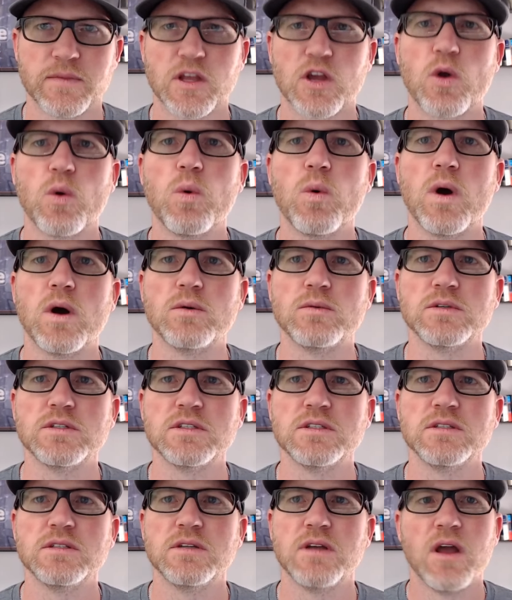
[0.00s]

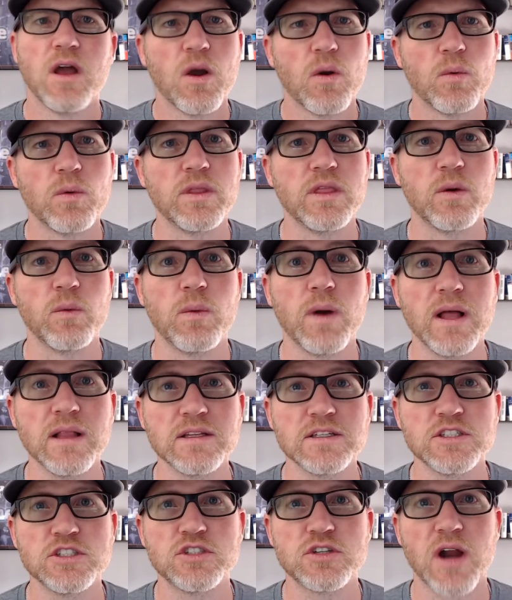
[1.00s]
Quote, "When the
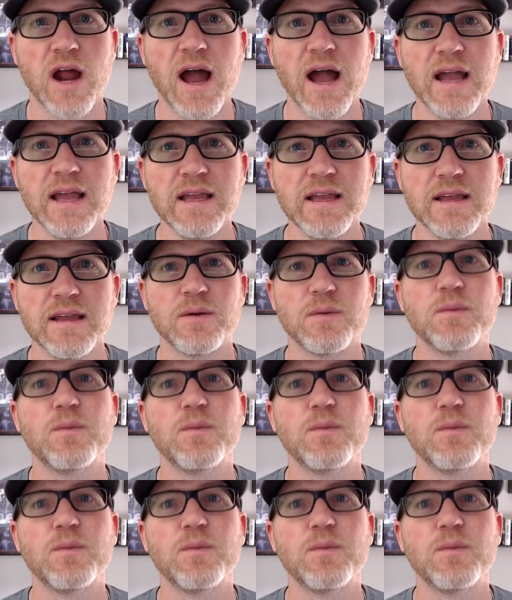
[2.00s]
well is dry,